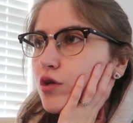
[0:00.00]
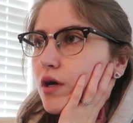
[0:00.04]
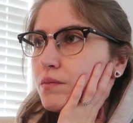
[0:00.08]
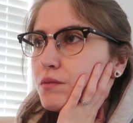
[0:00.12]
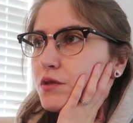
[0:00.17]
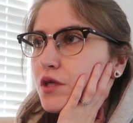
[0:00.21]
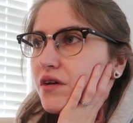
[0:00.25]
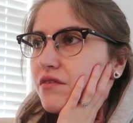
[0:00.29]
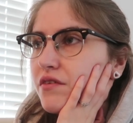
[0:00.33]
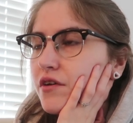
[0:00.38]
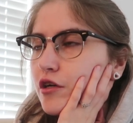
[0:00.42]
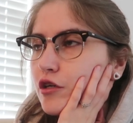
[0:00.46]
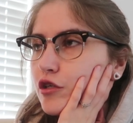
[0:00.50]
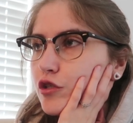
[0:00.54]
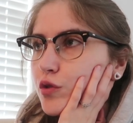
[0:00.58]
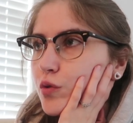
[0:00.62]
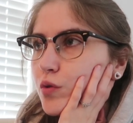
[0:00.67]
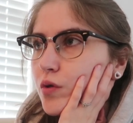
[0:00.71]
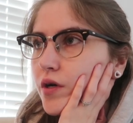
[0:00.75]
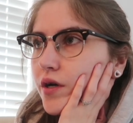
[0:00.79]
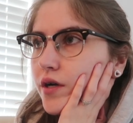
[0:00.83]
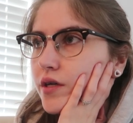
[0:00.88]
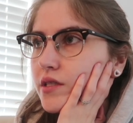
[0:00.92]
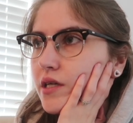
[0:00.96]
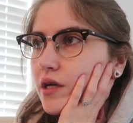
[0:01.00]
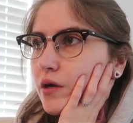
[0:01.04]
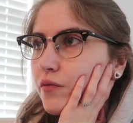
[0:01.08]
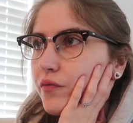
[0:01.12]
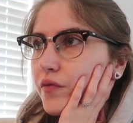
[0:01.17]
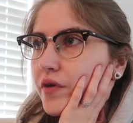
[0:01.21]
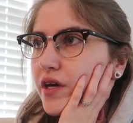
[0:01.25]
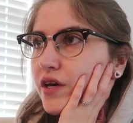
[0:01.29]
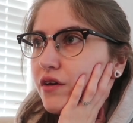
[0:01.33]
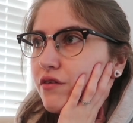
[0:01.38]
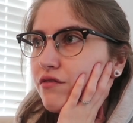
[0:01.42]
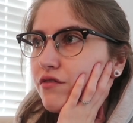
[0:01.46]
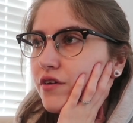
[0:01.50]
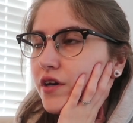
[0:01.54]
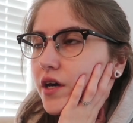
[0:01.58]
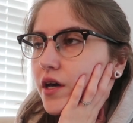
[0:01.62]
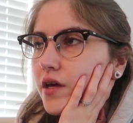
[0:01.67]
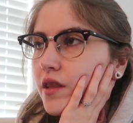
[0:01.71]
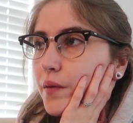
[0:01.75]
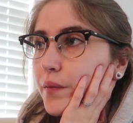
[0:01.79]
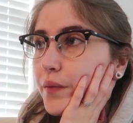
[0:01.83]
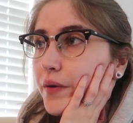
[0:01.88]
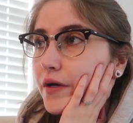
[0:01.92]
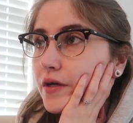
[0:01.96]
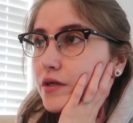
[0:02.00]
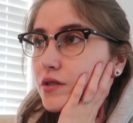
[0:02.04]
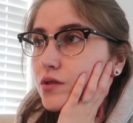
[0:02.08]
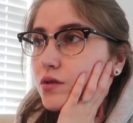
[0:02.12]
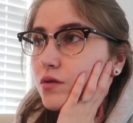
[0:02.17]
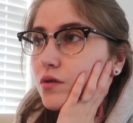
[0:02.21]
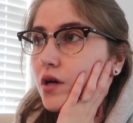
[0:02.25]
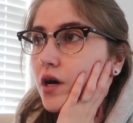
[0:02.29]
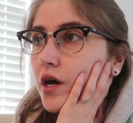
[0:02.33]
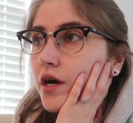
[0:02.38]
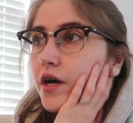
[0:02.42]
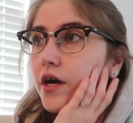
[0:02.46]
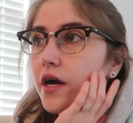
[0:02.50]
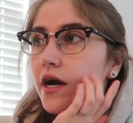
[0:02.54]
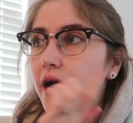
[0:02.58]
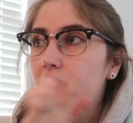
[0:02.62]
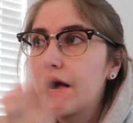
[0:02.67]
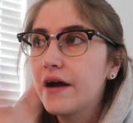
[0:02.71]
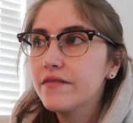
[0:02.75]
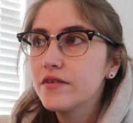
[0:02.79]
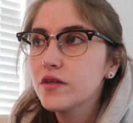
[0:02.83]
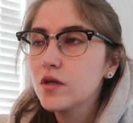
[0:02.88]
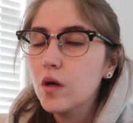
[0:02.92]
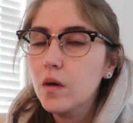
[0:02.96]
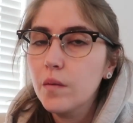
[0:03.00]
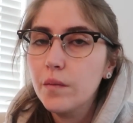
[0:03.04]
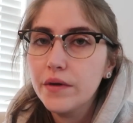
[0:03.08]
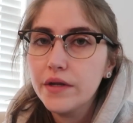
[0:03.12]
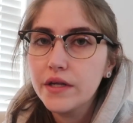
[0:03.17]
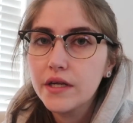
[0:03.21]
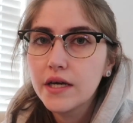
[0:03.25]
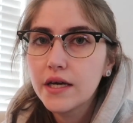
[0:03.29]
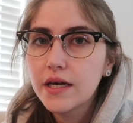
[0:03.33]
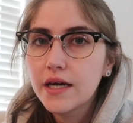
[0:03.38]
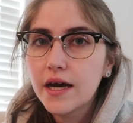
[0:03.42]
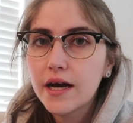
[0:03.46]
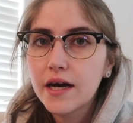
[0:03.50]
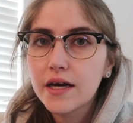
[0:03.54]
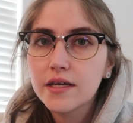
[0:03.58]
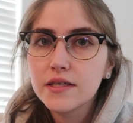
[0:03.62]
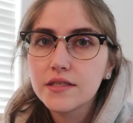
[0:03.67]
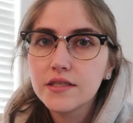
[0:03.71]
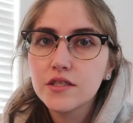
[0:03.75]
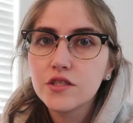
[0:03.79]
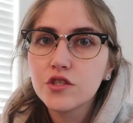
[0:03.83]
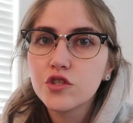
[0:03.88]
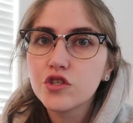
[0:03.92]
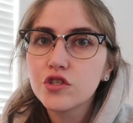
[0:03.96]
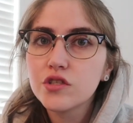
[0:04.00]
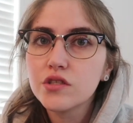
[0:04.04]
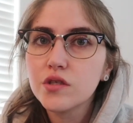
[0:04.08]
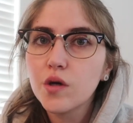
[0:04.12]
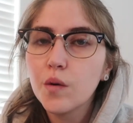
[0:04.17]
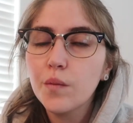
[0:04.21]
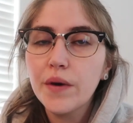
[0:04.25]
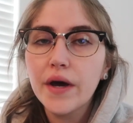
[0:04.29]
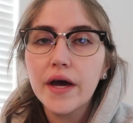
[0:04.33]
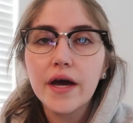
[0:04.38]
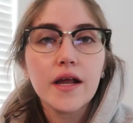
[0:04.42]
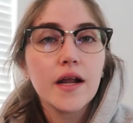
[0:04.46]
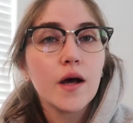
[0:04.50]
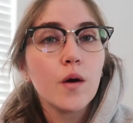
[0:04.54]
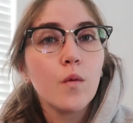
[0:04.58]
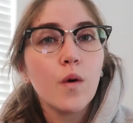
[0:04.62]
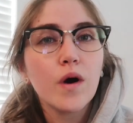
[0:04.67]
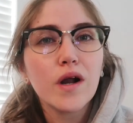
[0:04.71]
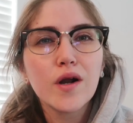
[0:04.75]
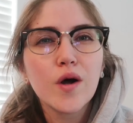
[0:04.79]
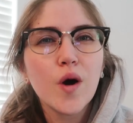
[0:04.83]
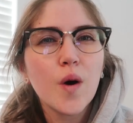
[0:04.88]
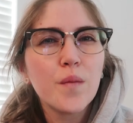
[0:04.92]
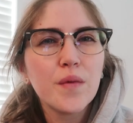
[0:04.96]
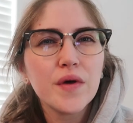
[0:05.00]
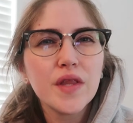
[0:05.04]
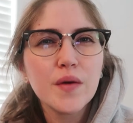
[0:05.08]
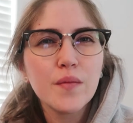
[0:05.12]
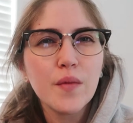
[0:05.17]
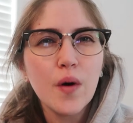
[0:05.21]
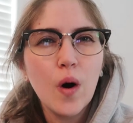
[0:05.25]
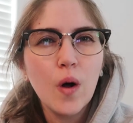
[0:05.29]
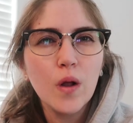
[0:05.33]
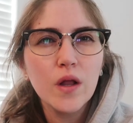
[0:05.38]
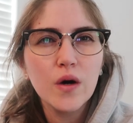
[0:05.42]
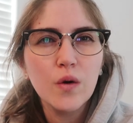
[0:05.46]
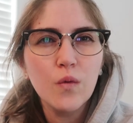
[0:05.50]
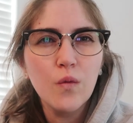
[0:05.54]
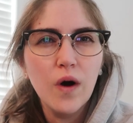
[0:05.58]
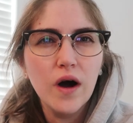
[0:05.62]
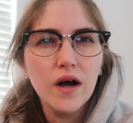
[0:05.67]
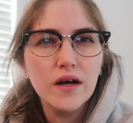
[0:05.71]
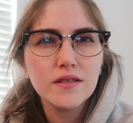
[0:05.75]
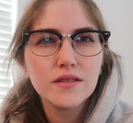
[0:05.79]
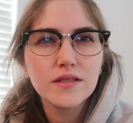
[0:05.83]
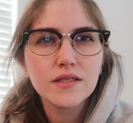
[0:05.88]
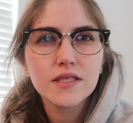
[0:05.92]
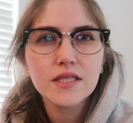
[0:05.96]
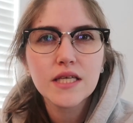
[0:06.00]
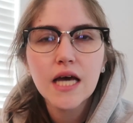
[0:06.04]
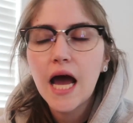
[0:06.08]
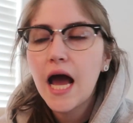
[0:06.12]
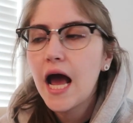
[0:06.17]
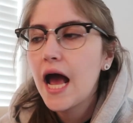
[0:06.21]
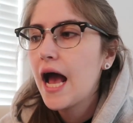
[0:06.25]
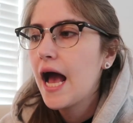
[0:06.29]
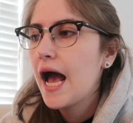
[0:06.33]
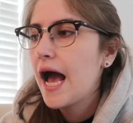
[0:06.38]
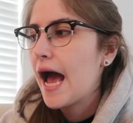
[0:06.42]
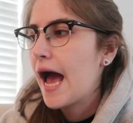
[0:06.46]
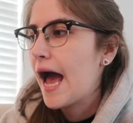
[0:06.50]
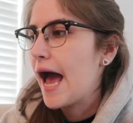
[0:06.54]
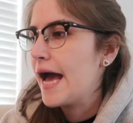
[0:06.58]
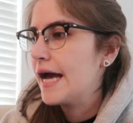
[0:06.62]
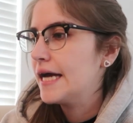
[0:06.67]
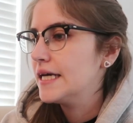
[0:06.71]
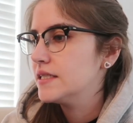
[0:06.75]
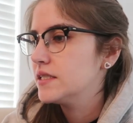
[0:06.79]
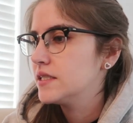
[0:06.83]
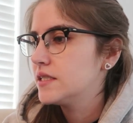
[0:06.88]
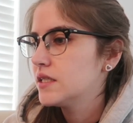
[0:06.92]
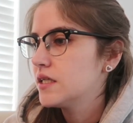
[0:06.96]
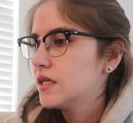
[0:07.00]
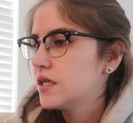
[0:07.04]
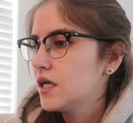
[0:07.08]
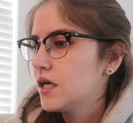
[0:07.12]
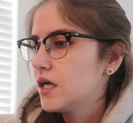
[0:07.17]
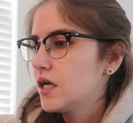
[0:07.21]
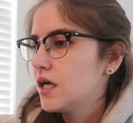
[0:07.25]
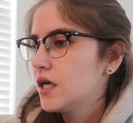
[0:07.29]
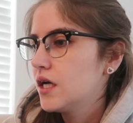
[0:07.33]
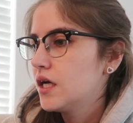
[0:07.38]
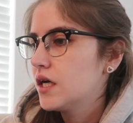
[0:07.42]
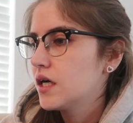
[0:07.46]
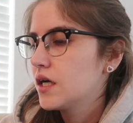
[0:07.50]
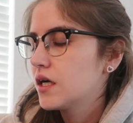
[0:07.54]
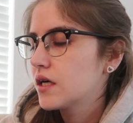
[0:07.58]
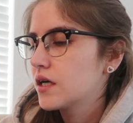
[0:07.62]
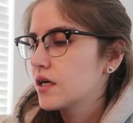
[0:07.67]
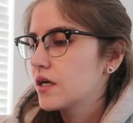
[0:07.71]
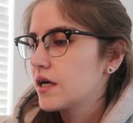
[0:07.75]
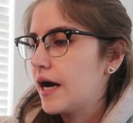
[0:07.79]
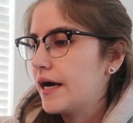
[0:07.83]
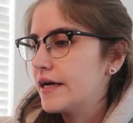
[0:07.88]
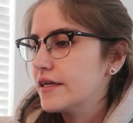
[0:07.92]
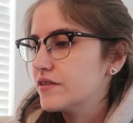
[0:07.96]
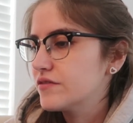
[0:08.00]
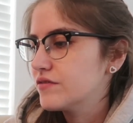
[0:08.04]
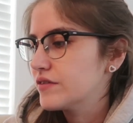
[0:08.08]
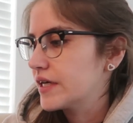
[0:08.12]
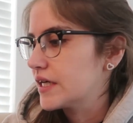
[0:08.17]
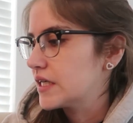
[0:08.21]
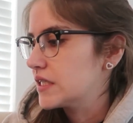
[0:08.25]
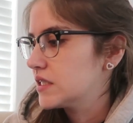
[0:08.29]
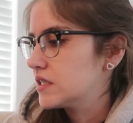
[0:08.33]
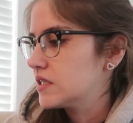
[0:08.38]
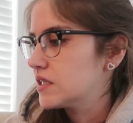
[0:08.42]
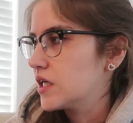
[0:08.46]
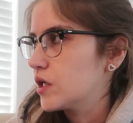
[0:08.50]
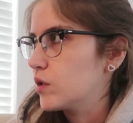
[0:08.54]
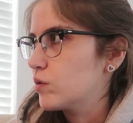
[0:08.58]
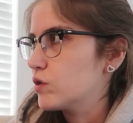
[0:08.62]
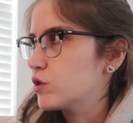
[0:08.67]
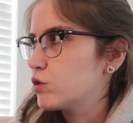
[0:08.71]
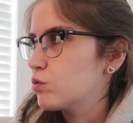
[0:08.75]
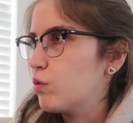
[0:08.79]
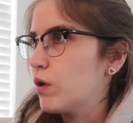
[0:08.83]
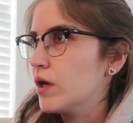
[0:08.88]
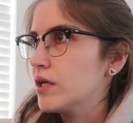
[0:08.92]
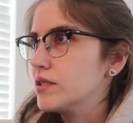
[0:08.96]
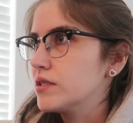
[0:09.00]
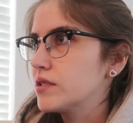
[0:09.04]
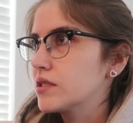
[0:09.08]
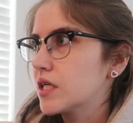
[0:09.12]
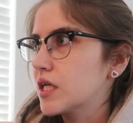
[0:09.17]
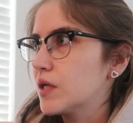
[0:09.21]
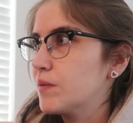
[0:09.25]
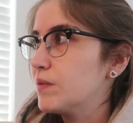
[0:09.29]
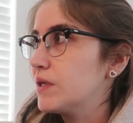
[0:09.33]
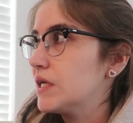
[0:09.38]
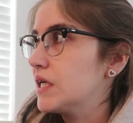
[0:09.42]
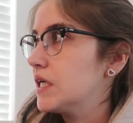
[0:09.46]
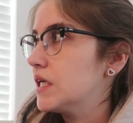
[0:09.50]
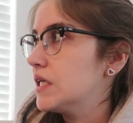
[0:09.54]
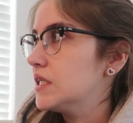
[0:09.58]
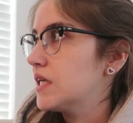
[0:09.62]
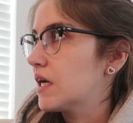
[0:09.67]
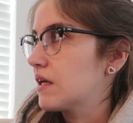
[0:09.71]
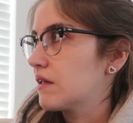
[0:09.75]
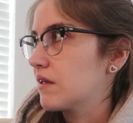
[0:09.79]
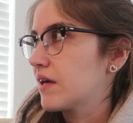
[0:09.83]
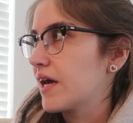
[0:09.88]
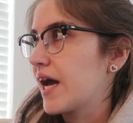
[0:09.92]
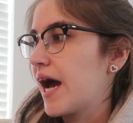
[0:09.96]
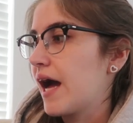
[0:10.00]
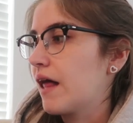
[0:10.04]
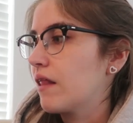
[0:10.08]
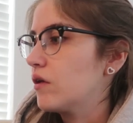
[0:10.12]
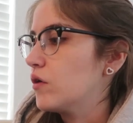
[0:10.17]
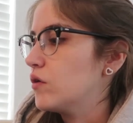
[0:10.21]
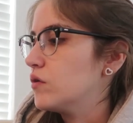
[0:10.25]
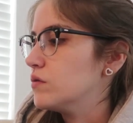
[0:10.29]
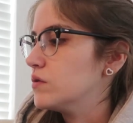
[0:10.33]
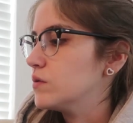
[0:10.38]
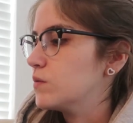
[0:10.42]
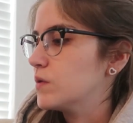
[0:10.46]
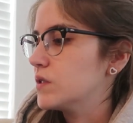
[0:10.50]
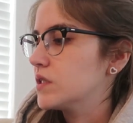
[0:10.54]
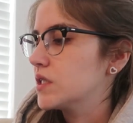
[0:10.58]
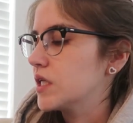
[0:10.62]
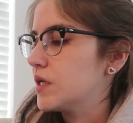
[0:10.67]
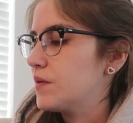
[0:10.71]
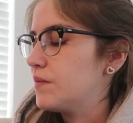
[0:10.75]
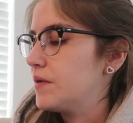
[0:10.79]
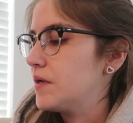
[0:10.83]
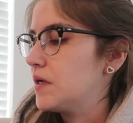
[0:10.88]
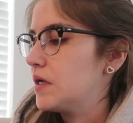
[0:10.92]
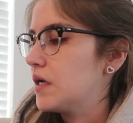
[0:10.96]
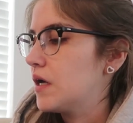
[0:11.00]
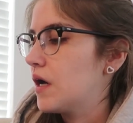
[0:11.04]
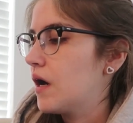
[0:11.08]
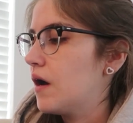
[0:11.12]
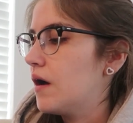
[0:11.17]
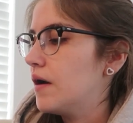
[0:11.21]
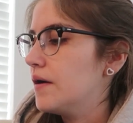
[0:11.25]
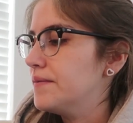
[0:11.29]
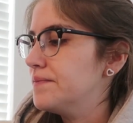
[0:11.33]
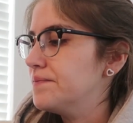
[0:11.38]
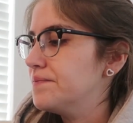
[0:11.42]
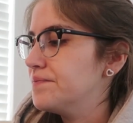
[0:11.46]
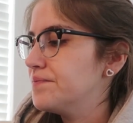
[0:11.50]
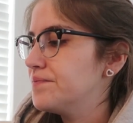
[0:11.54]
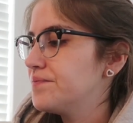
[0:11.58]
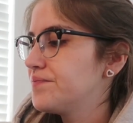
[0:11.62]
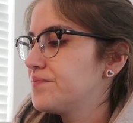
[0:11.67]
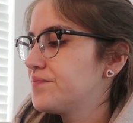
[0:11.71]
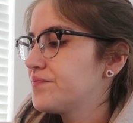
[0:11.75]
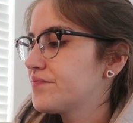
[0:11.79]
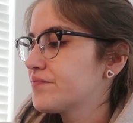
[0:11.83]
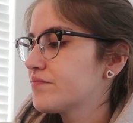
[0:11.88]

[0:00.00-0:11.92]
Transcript: dropped it off at our door because I don't think it fit in the parcel locker. I haven't opened it yet because it's just so big, and I wanted to open them all at once and kind of like distinguish what's going to be Deathly Hallows, what's going to be um,